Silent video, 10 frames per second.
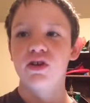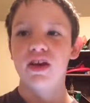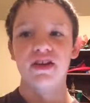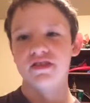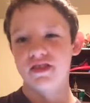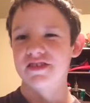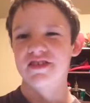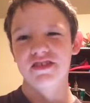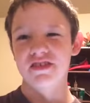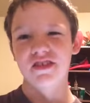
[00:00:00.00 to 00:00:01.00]
Kind of sucks
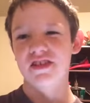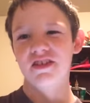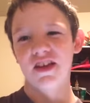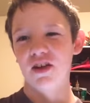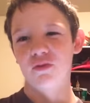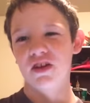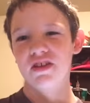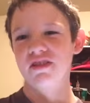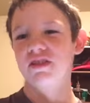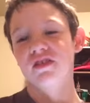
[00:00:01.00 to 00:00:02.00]
is that you gotta
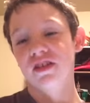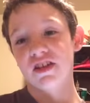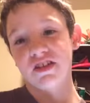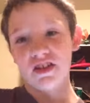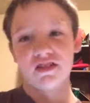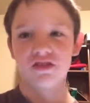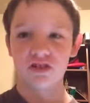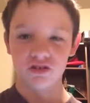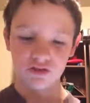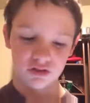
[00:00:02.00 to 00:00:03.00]
wait until like next
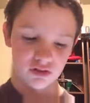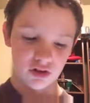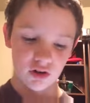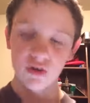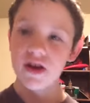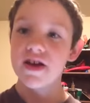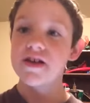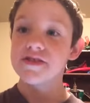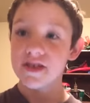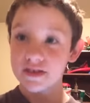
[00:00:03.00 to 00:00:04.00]
year, so you know
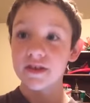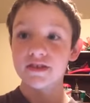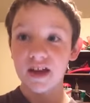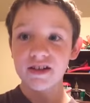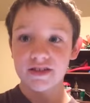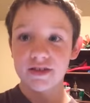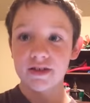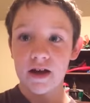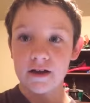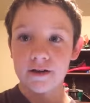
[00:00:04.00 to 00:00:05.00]
that does kind of
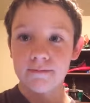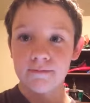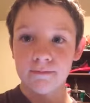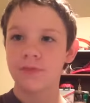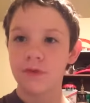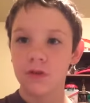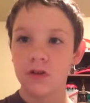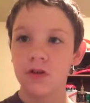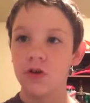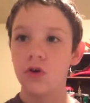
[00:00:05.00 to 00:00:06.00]
suck.
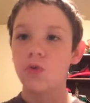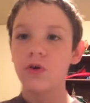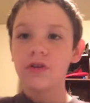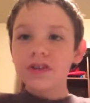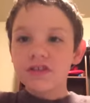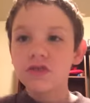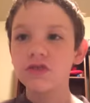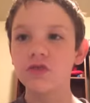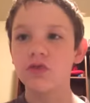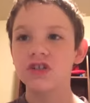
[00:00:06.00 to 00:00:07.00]
Well, that's all
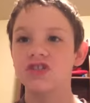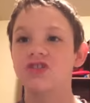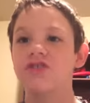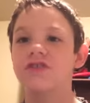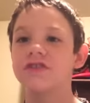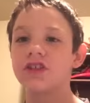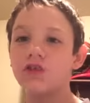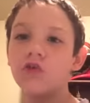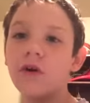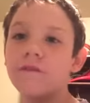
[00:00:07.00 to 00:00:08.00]
the questions. Thank
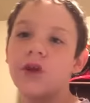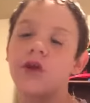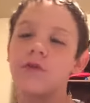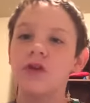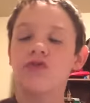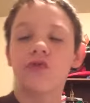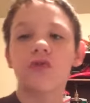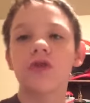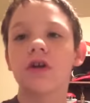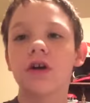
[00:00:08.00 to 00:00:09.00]
you all very much
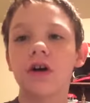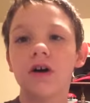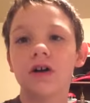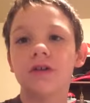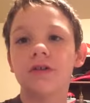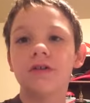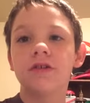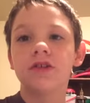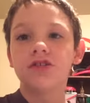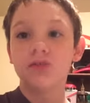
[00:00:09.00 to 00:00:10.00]
for uh,
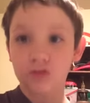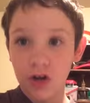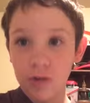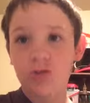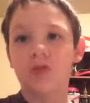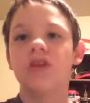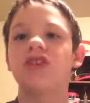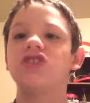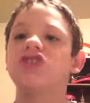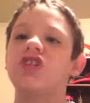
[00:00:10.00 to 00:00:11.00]
subscribing to my
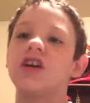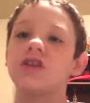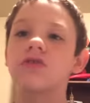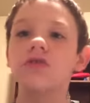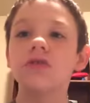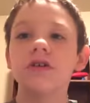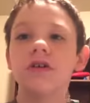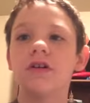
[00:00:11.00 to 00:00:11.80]
channel.